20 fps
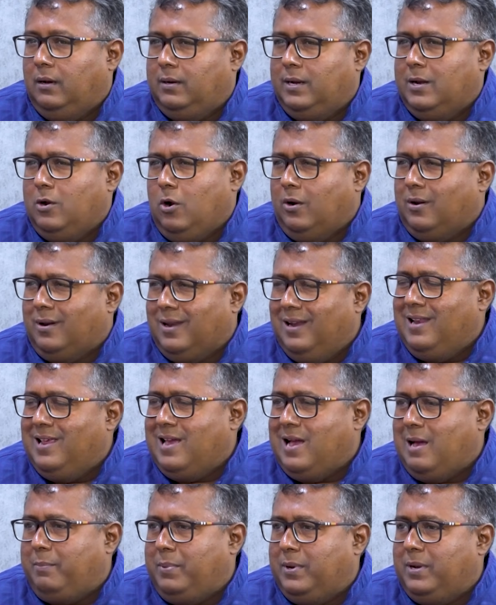did not really
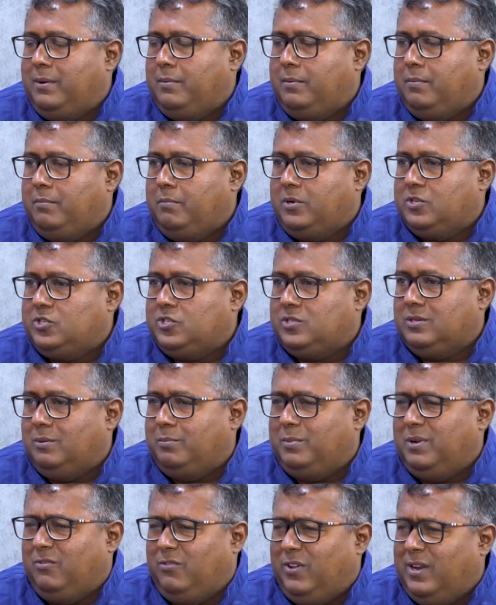happen much,
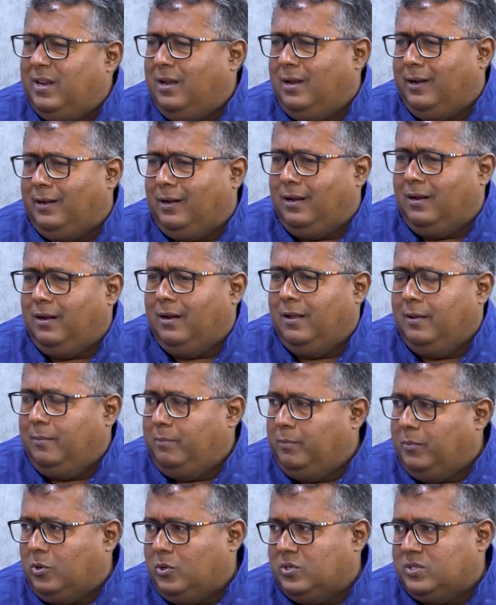very little,
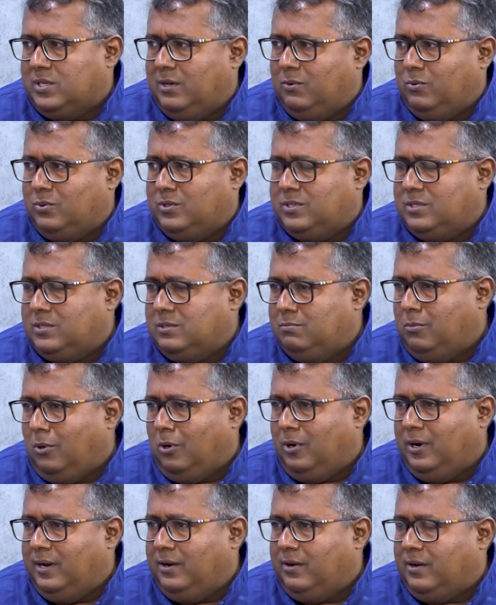because I was
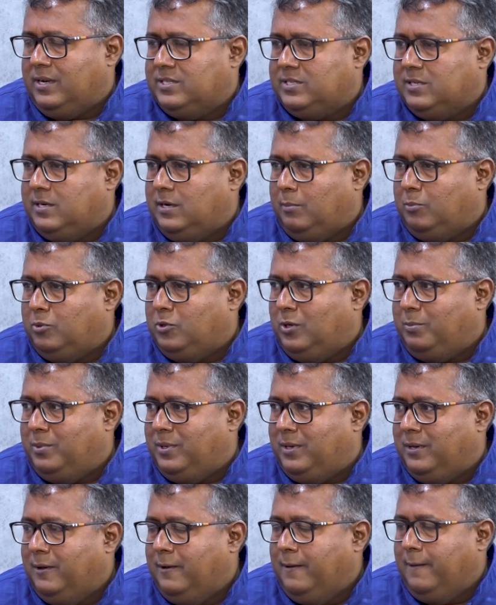born and raised in Abu
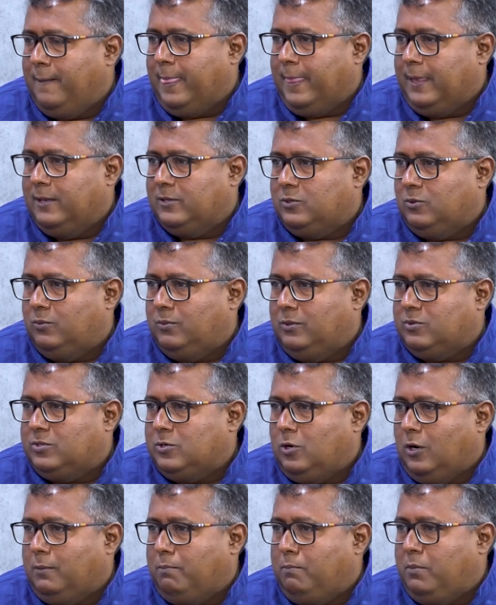Dhabi. So there was
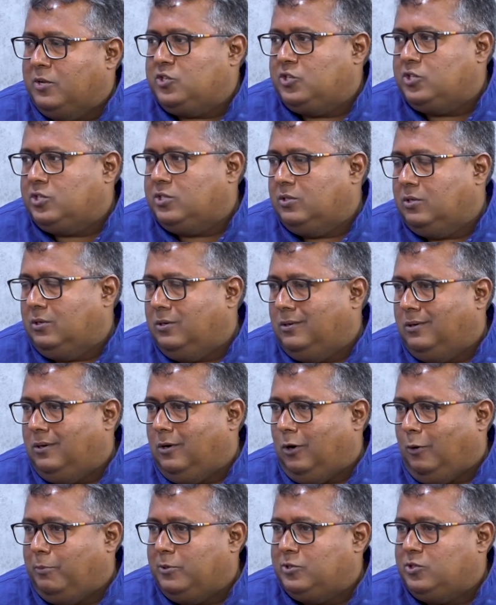not much
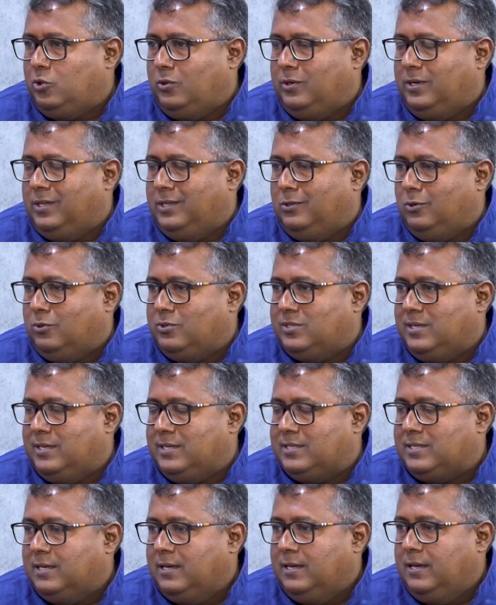opportunity those
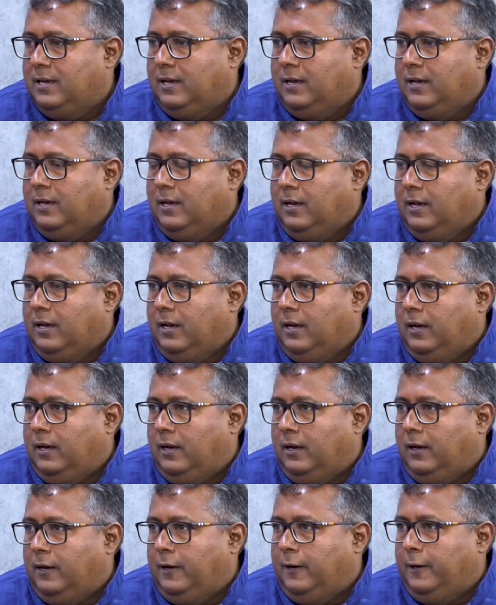days.
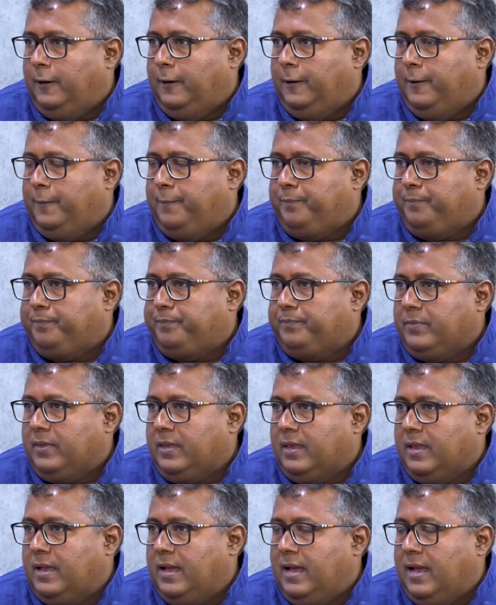Uh,
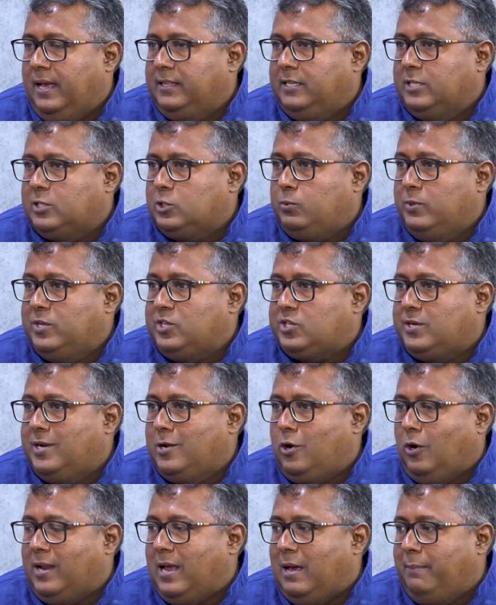and the switch did
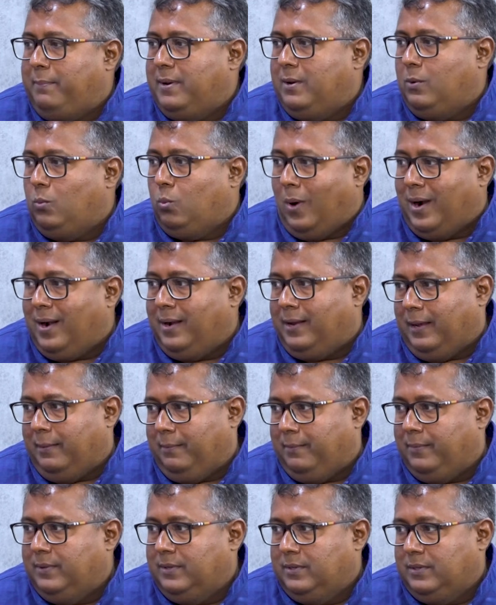not happen one time.
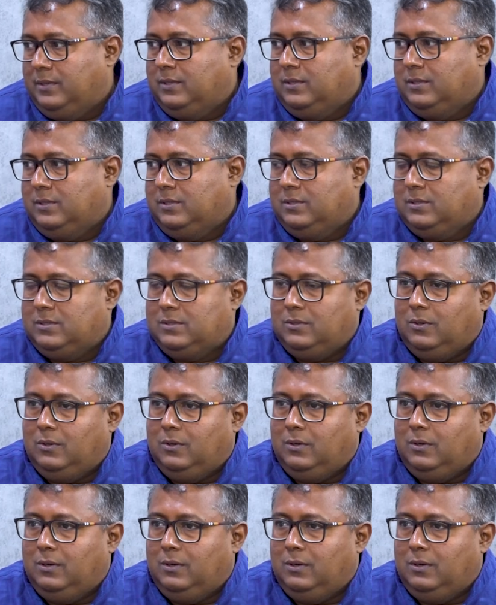So